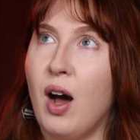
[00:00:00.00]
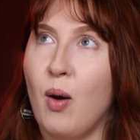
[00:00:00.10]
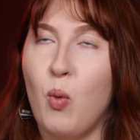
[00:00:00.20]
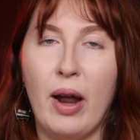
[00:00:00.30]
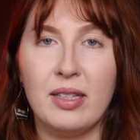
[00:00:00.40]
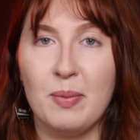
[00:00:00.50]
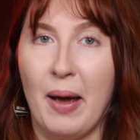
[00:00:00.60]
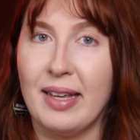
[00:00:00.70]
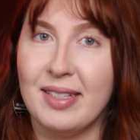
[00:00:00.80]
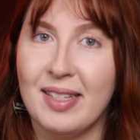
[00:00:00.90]
what's
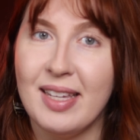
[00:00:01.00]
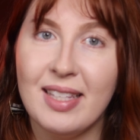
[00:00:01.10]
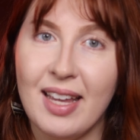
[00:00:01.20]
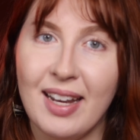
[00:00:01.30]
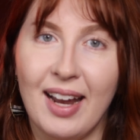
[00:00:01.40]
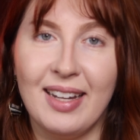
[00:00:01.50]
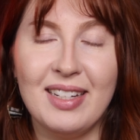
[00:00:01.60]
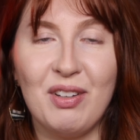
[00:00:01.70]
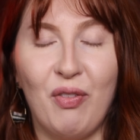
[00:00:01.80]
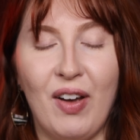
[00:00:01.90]
my season? I
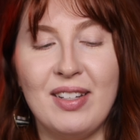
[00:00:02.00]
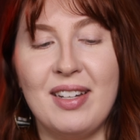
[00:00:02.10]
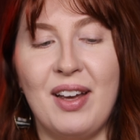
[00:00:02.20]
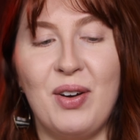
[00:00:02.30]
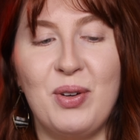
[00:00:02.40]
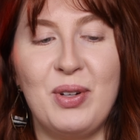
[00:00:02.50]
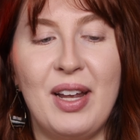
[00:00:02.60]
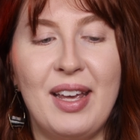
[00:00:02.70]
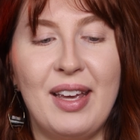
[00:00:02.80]
need to find it out.